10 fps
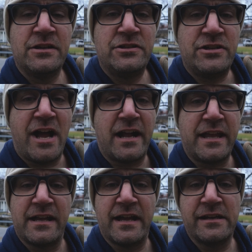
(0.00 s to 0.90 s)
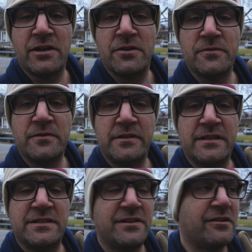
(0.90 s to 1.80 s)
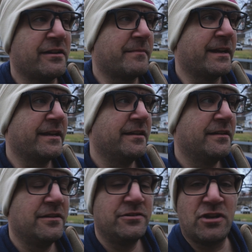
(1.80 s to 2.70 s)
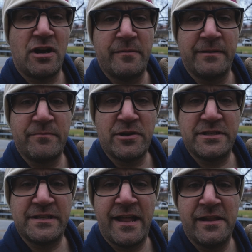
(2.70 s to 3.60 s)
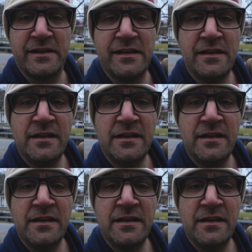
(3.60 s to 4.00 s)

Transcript: Shocking, I know, considering my charming personality.